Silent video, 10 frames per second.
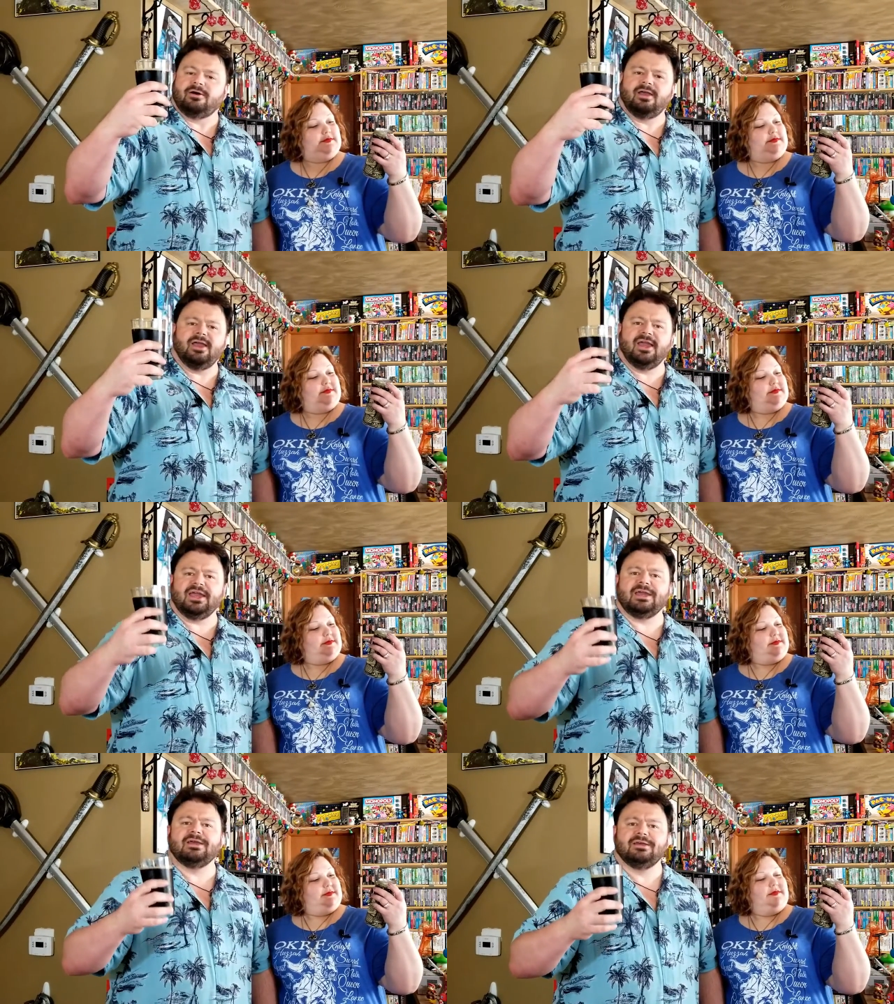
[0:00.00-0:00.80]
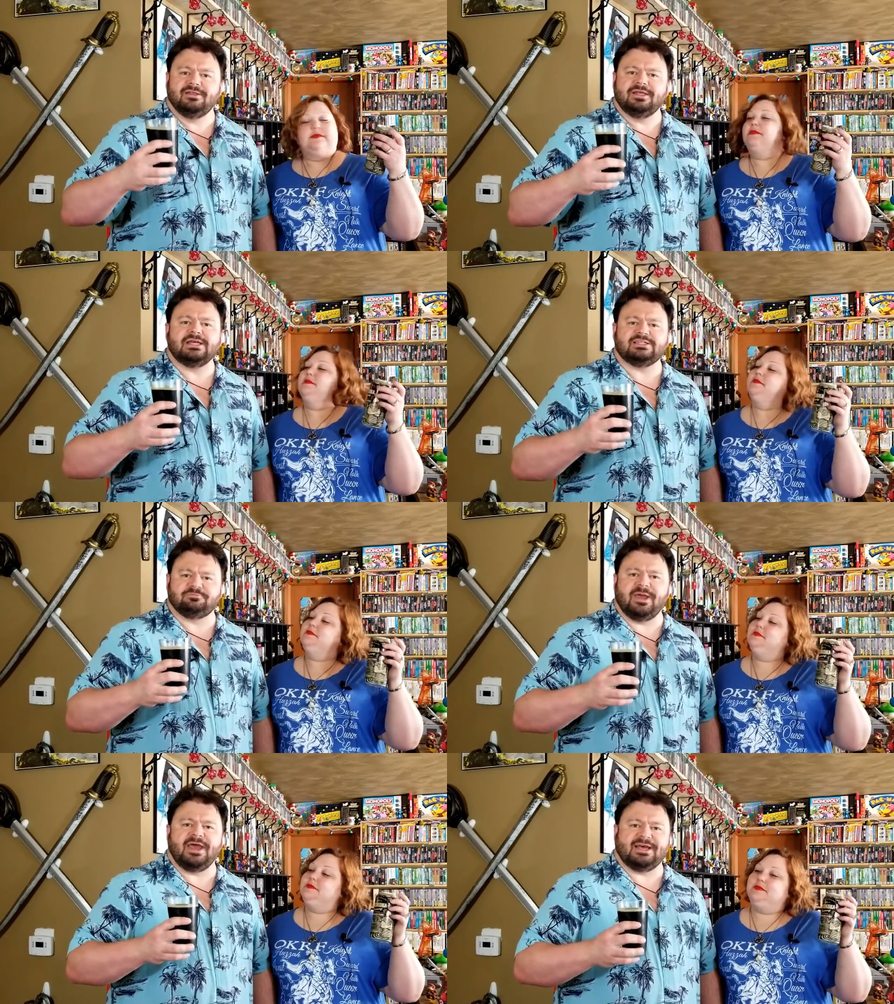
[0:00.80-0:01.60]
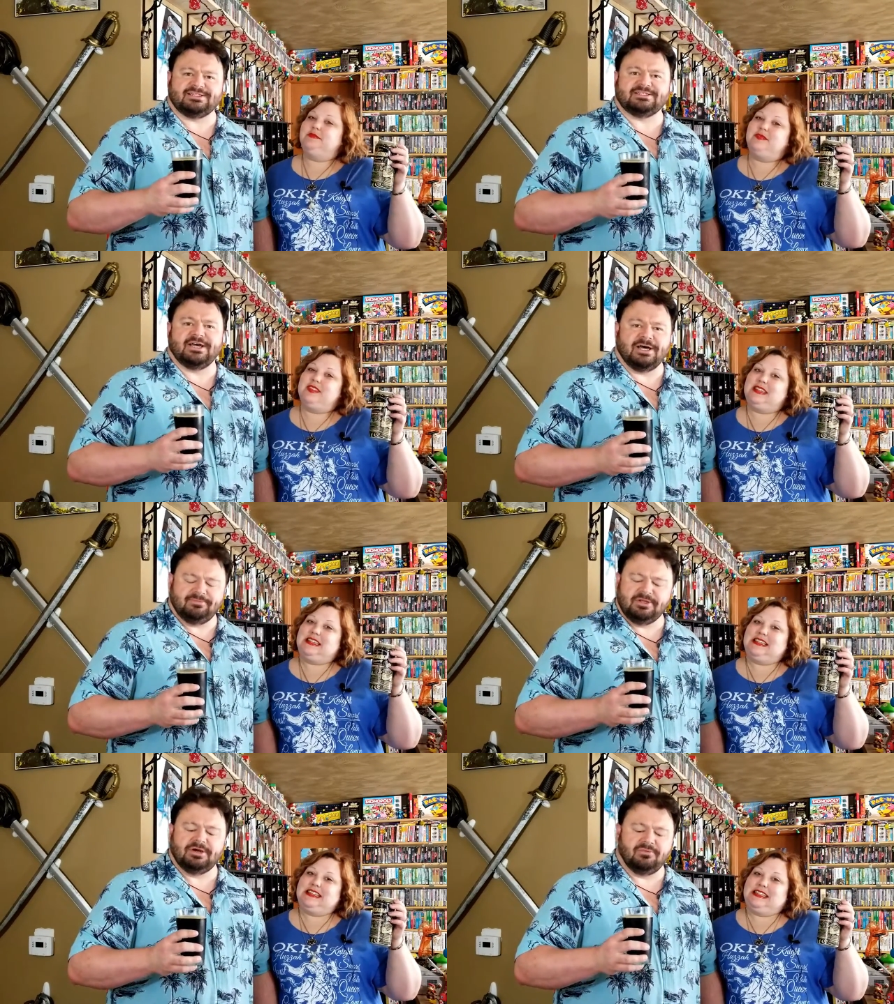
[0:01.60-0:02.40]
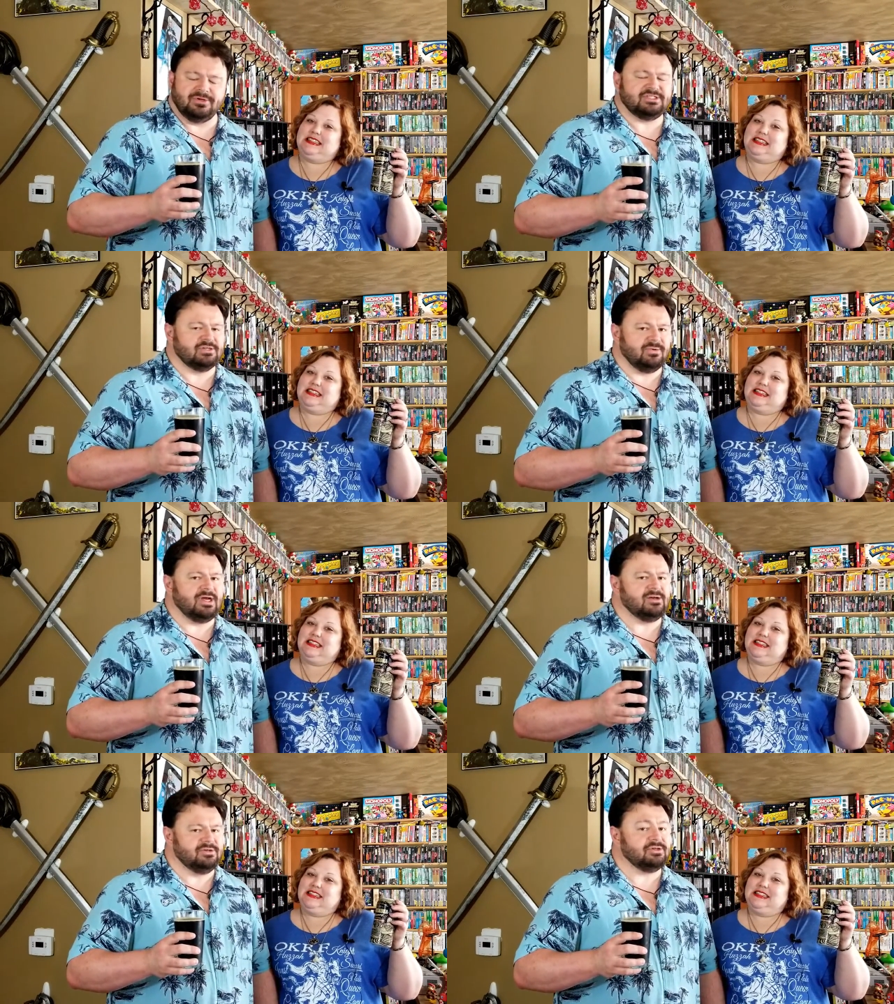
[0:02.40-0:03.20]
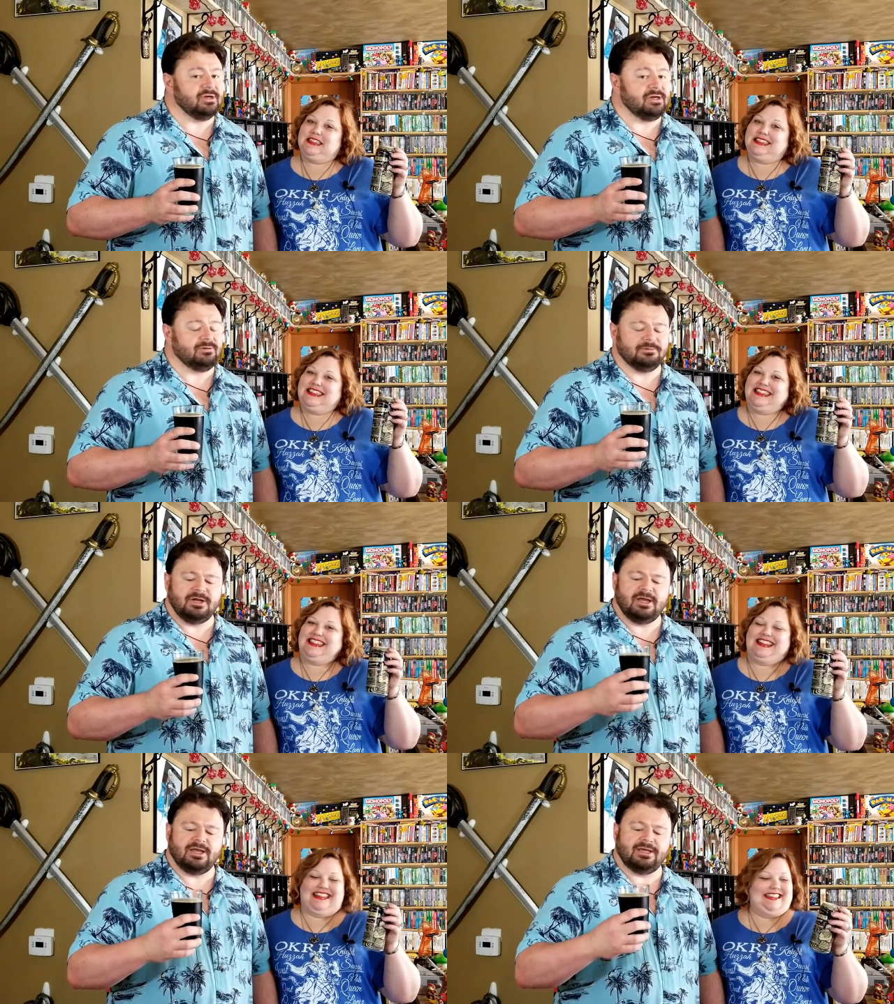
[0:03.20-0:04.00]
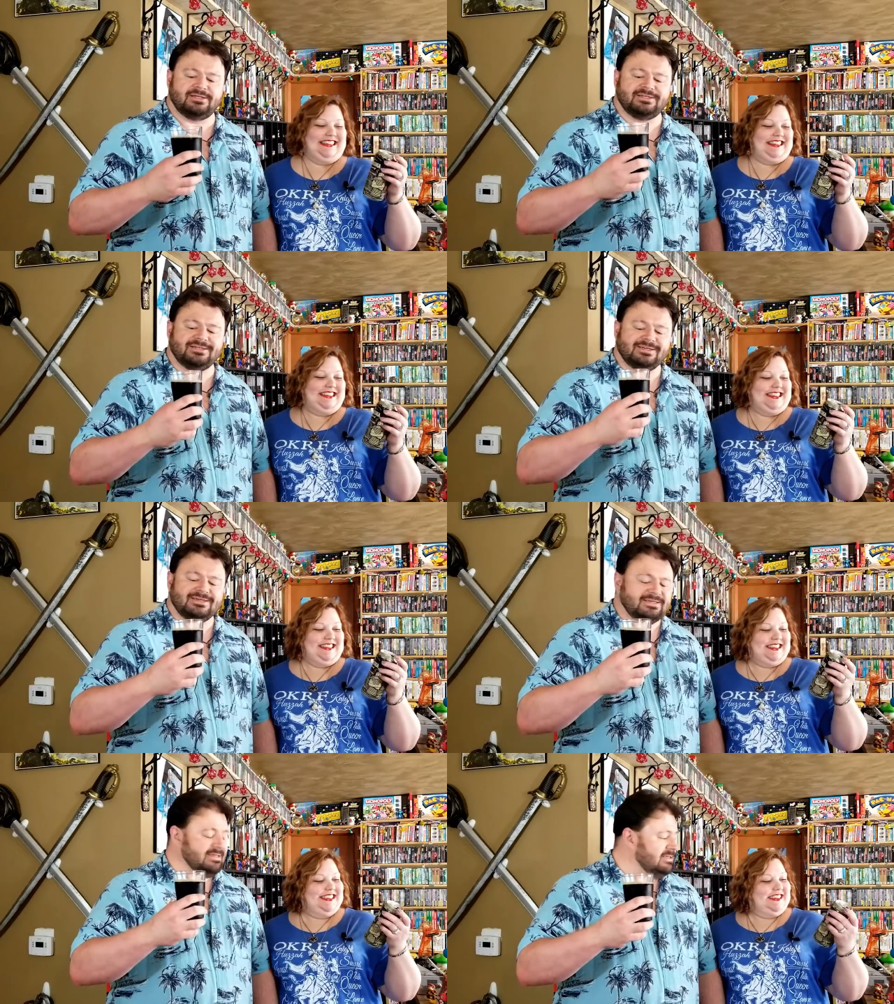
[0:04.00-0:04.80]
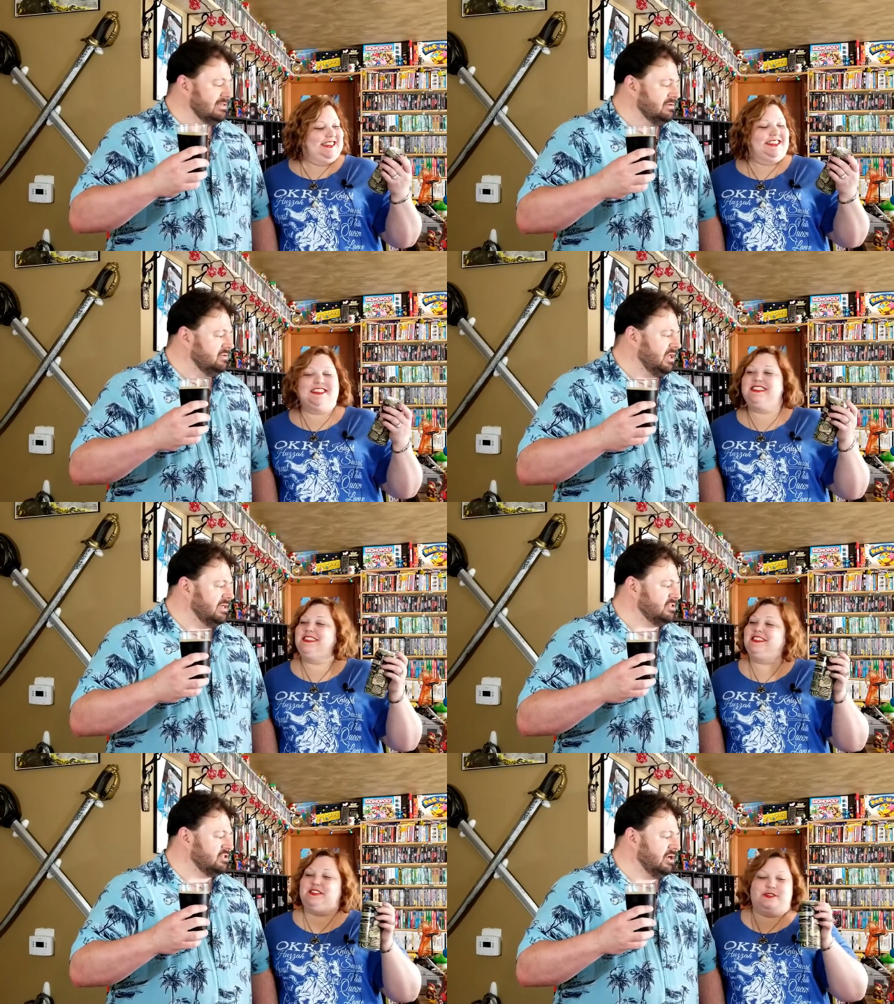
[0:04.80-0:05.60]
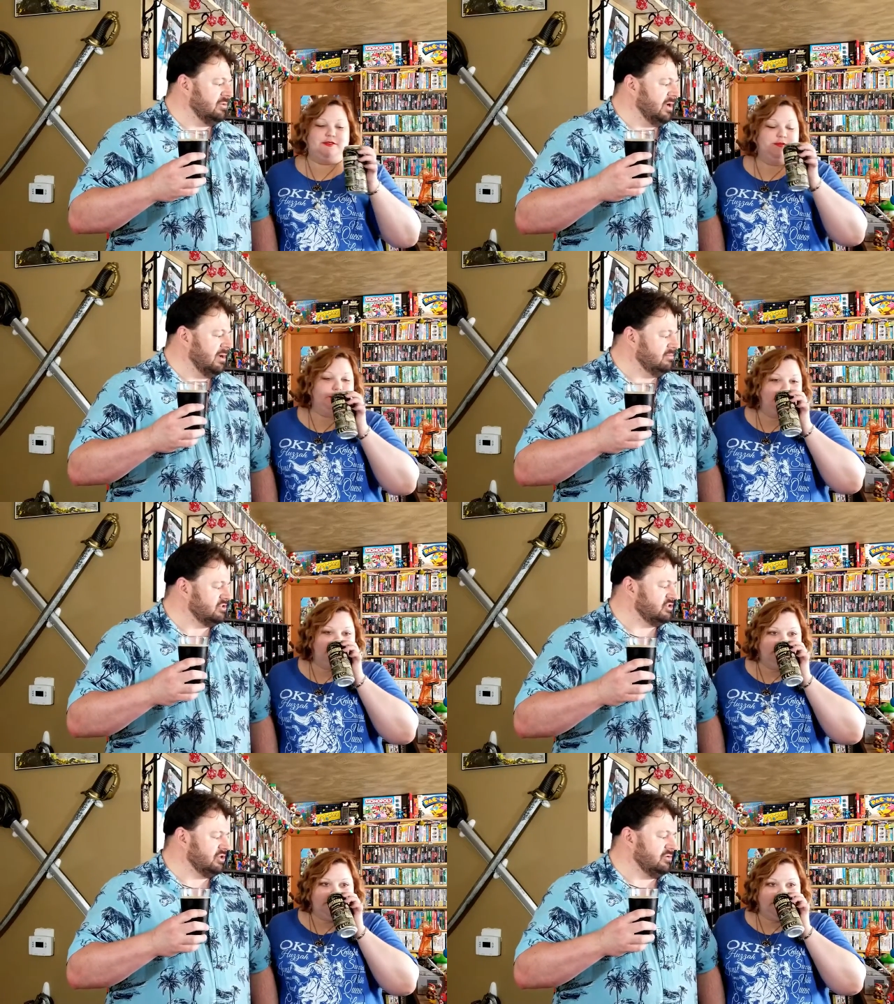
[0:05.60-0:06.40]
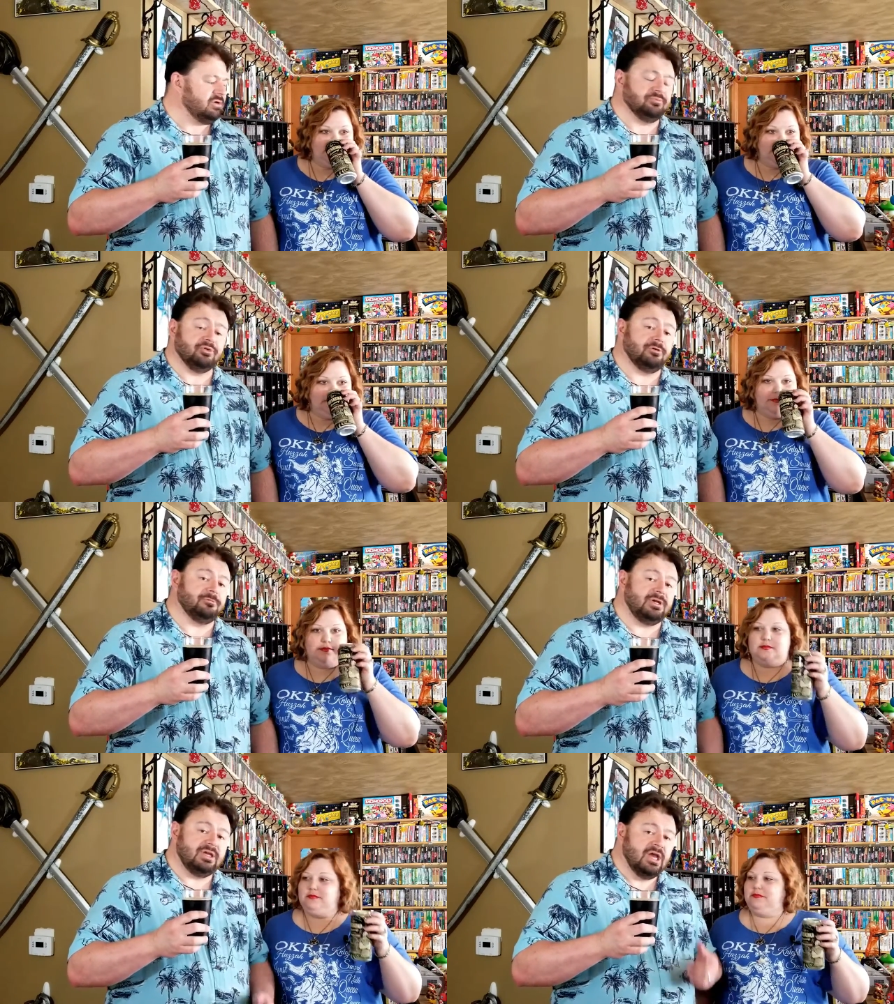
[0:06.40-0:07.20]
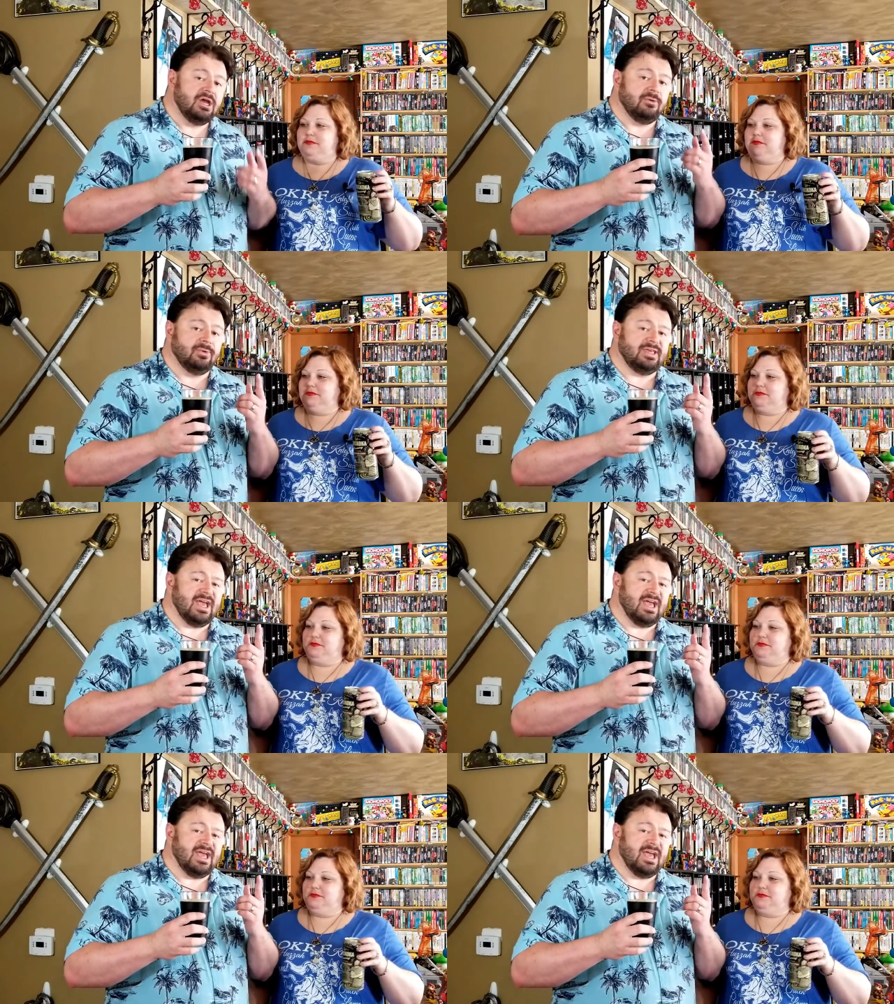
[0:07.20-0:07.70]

Speaker 1: hey. Thanks, Past Tom. You know, once in a while, you're all right. Okay, so uh, Muskoka Brewery, we